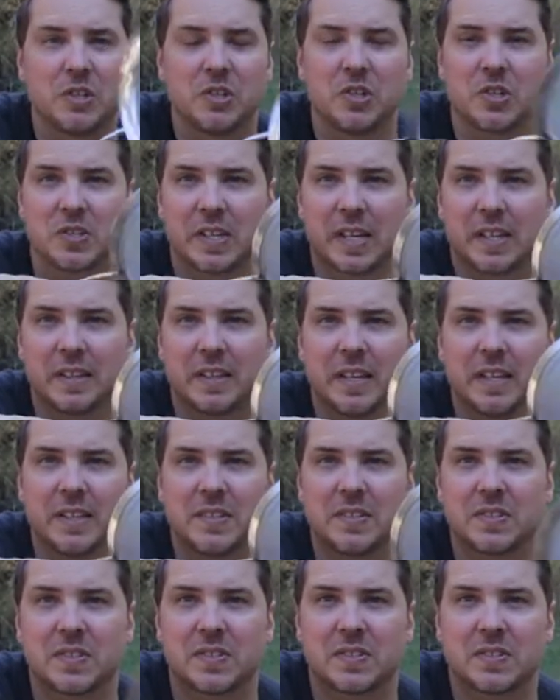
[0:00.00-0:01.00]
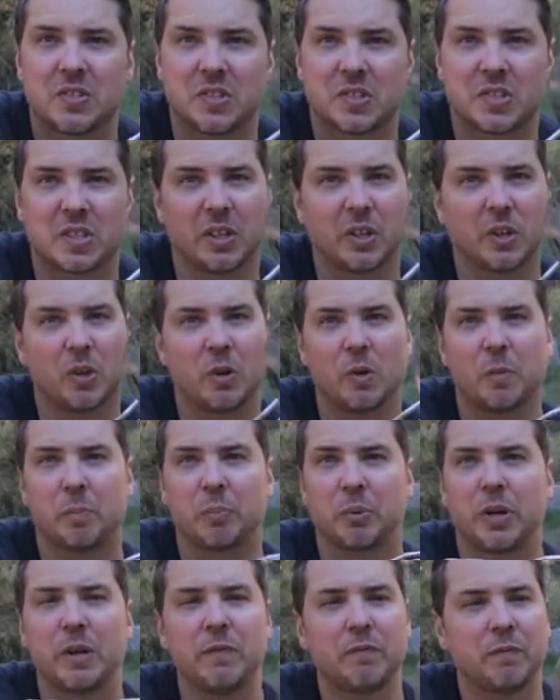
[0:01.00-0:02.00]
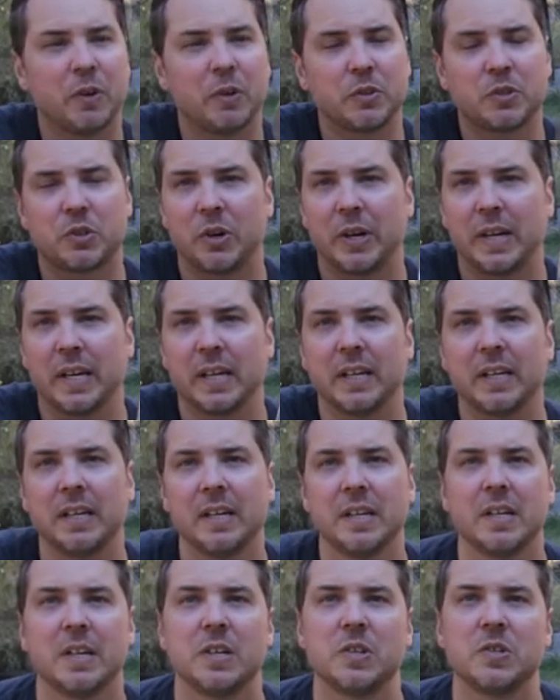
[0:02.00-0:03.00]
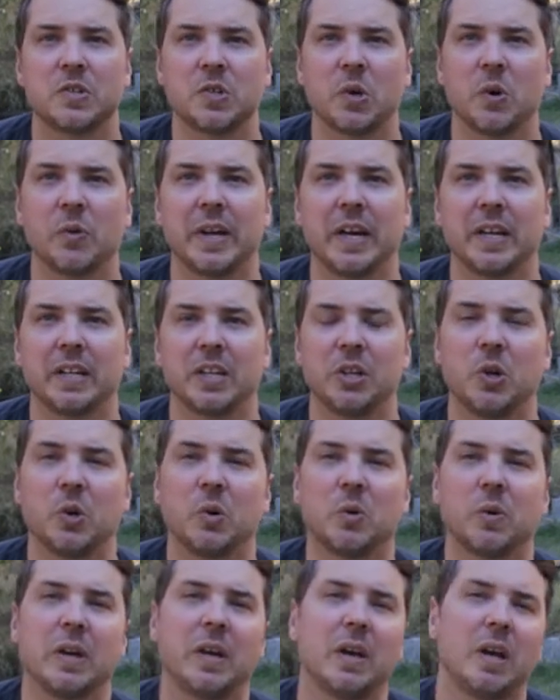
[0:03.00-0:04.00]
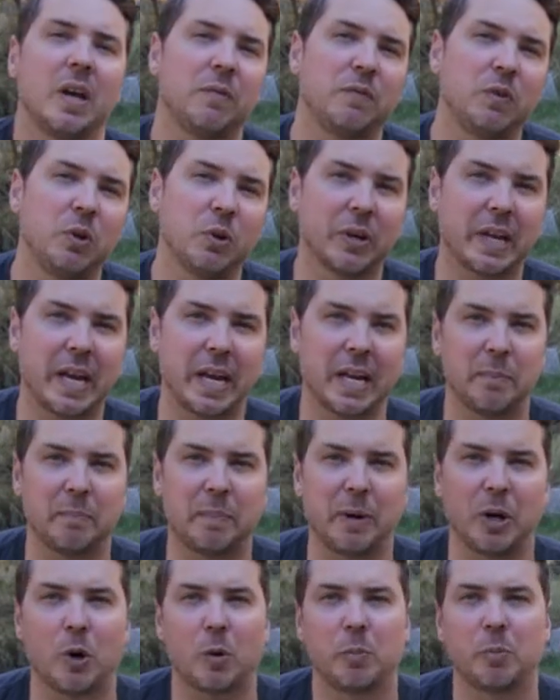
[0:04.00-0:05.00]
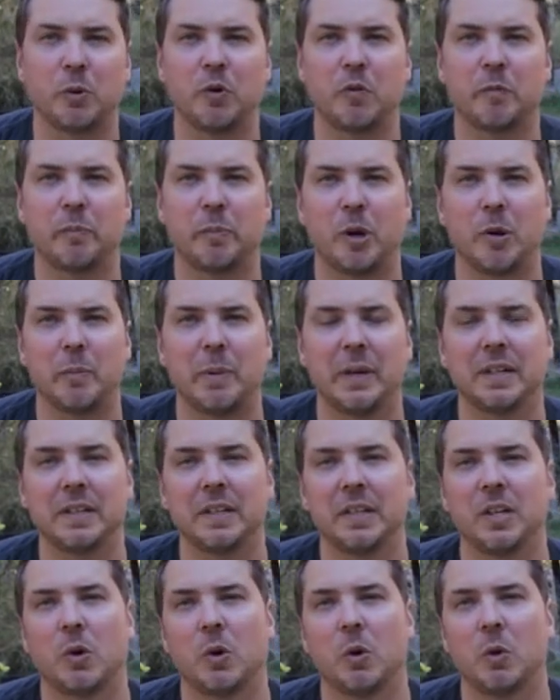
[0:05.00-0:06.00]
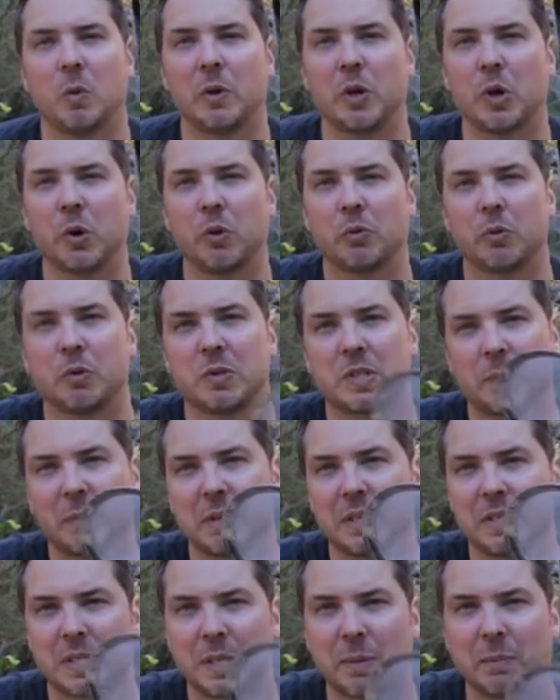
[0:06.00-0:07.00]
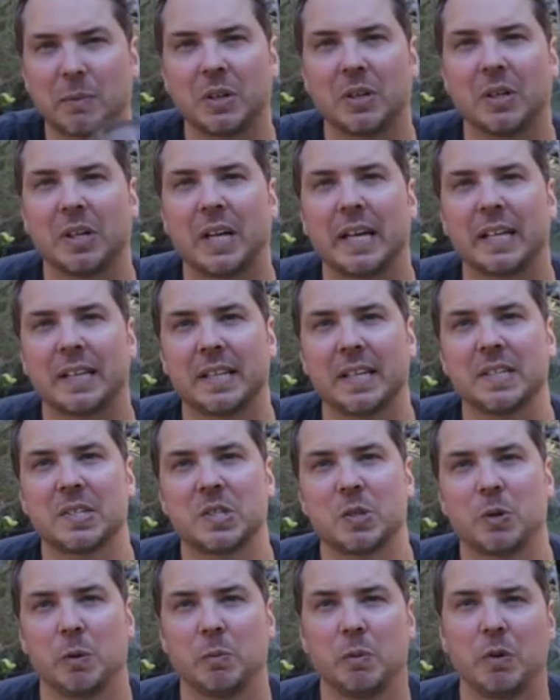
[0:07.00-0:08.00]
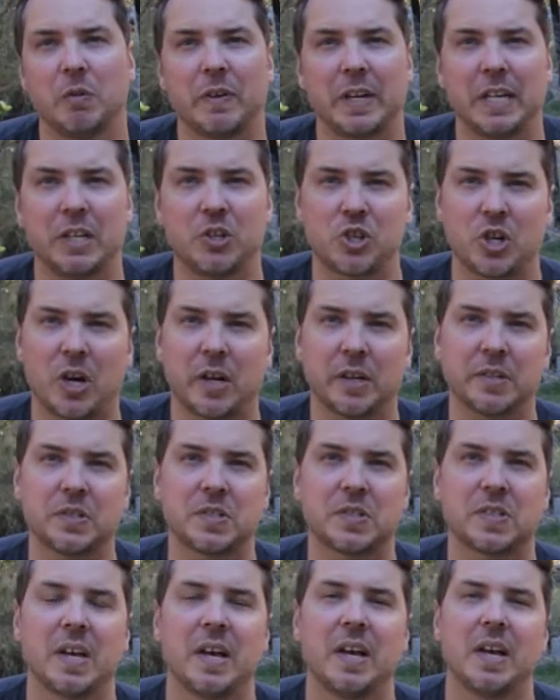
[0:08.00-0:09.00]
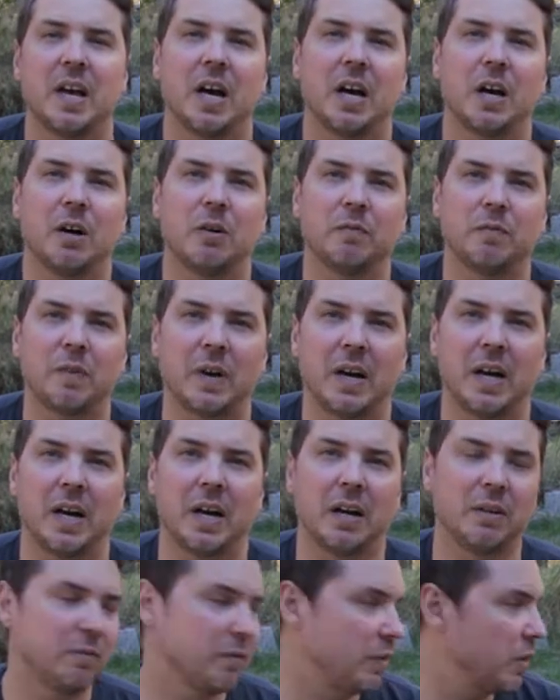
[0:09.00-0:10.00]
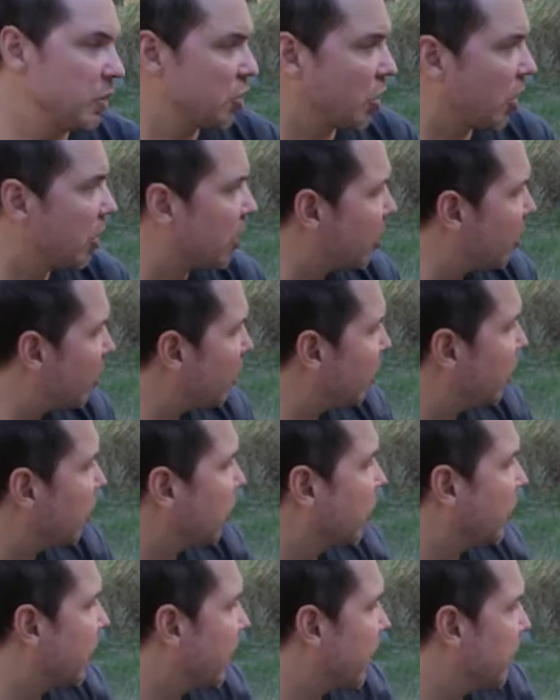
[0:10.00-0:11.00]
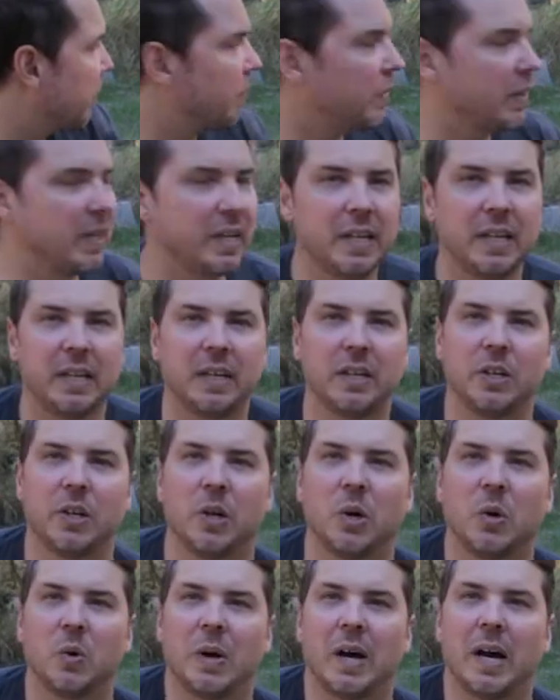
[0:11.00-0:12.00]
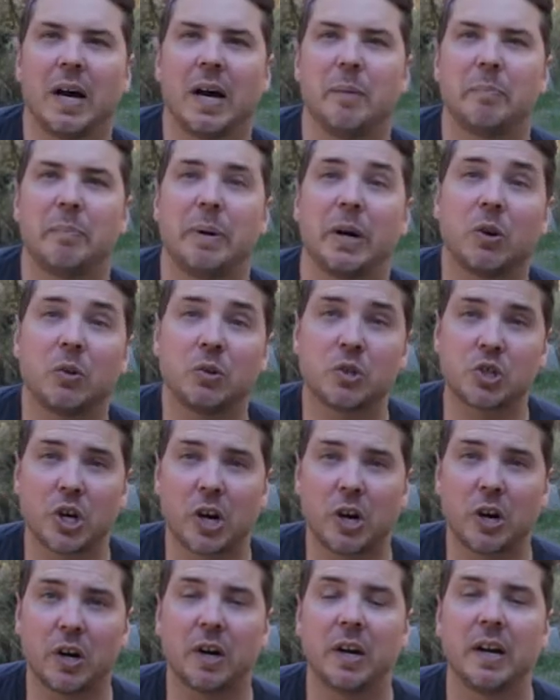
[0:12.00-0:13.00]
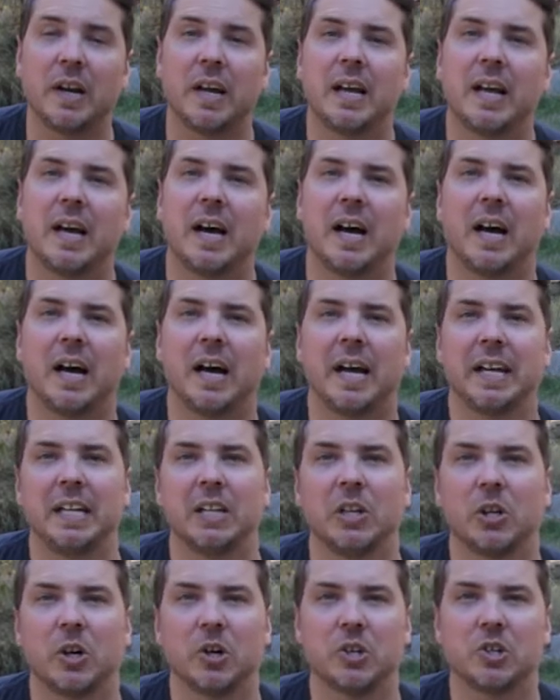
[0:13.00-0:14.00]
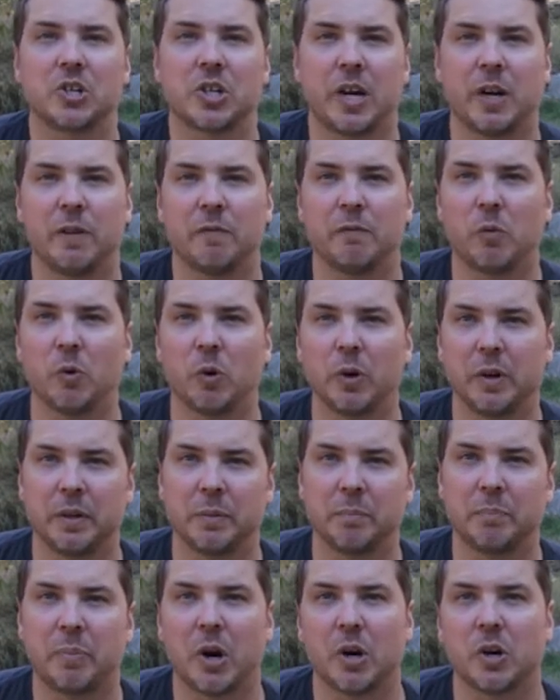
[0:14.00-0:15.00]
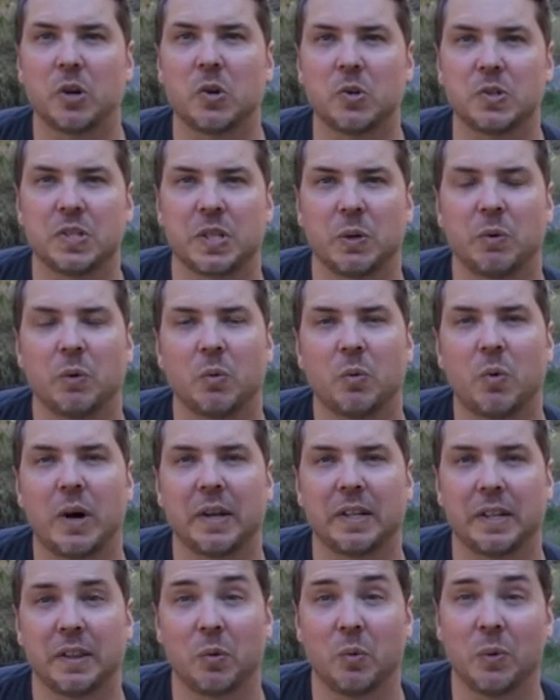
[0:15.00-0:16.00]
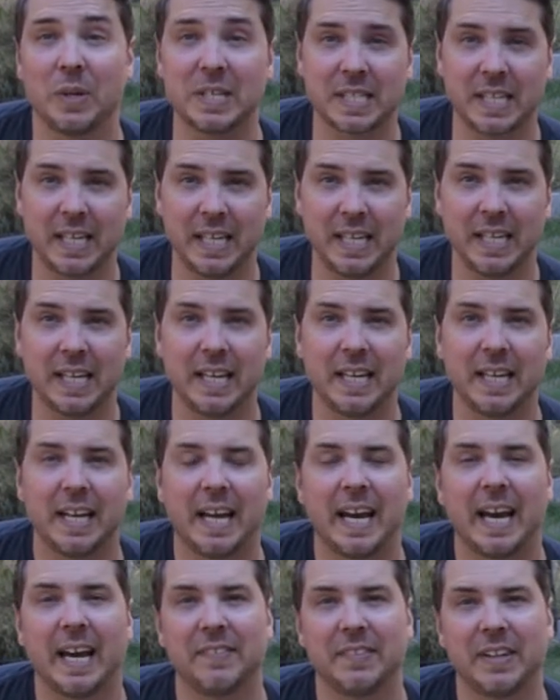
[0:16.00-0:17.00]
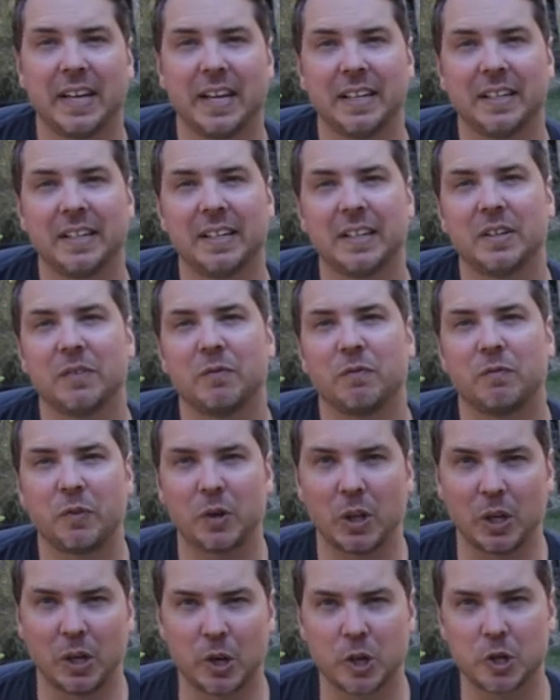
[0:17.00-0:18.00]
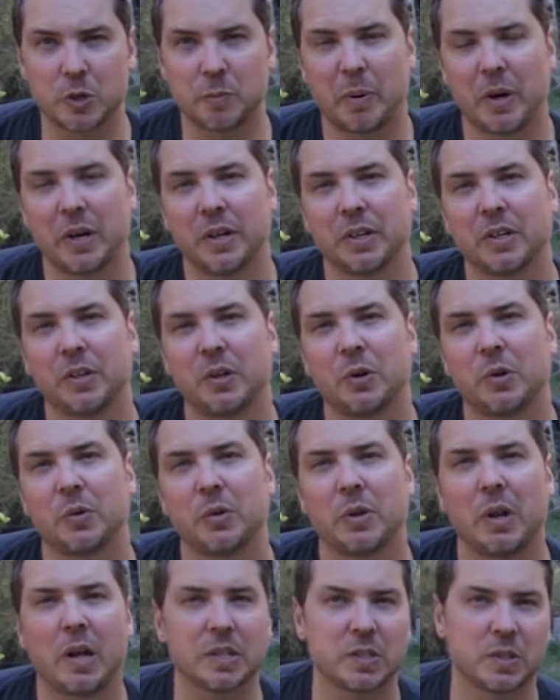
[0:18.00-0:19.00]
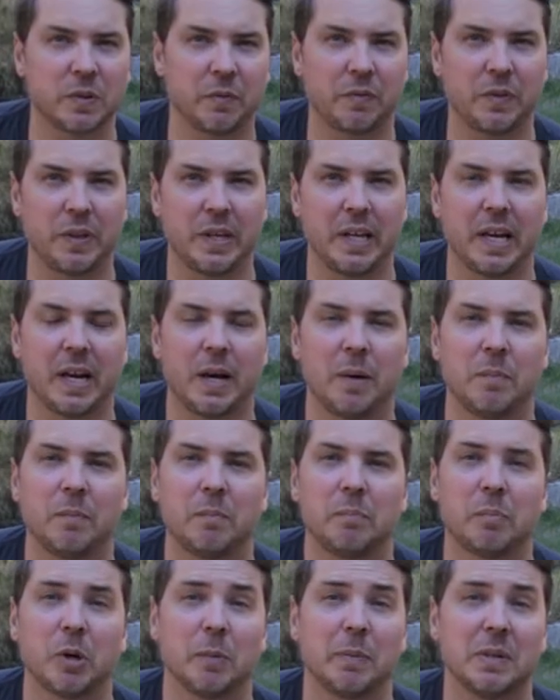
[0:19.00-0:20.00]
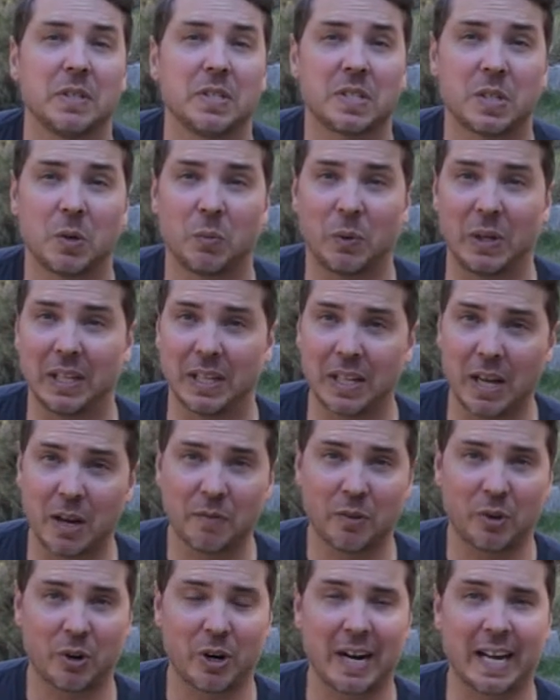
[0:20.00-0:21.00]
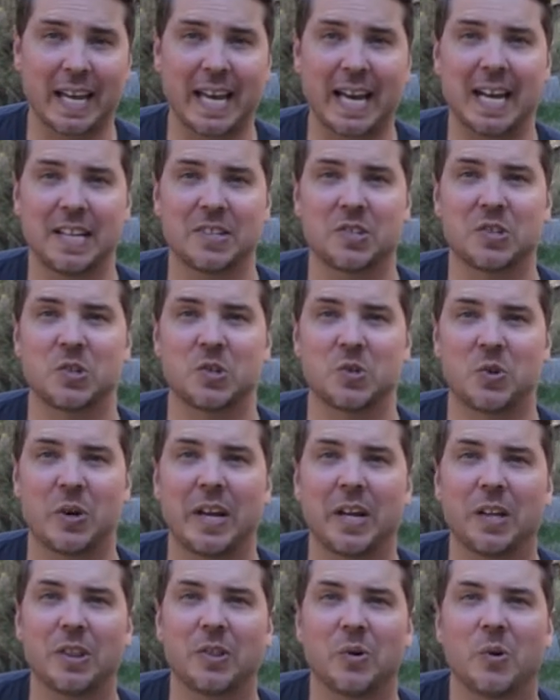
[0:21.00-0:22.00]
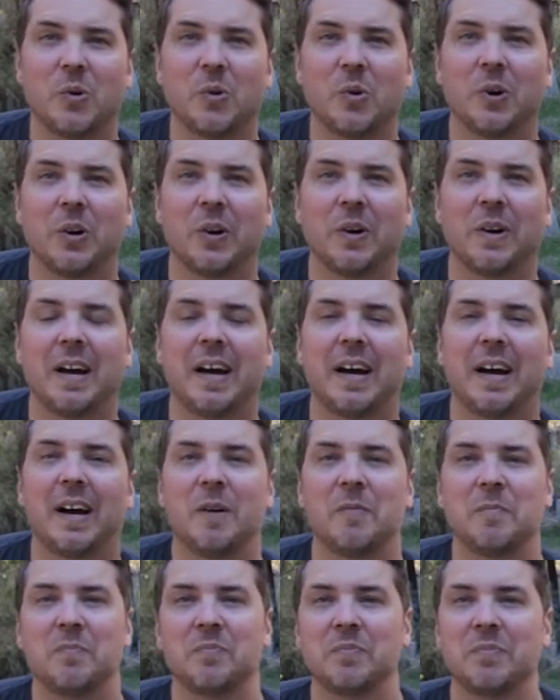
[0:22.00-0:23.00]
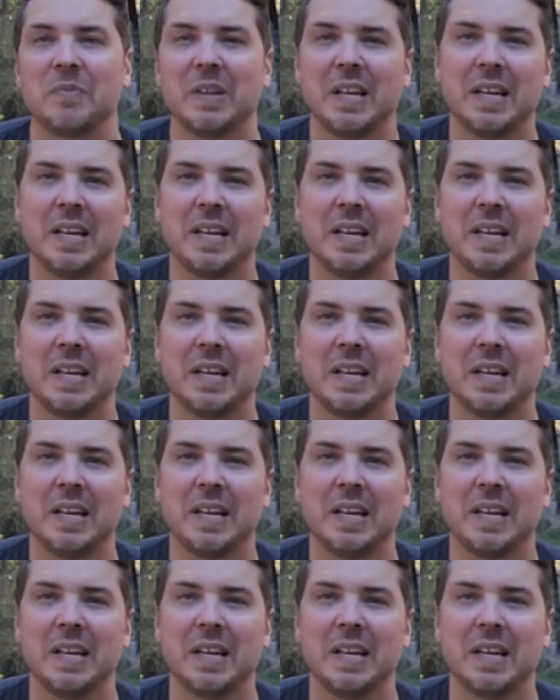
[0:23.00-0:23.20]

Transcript: just like this, just a little pre-filtering so that you know if you were getting barrel proof bourbon you know it would go through something similar like this to remove any chunks of, of the charcoal or of the you know uh, barrel char uh, any large kind of foreign particles they wouldn't want in the whiskey and then for the large part you know lots of the um, bourbons that we love they're at cask strength or um,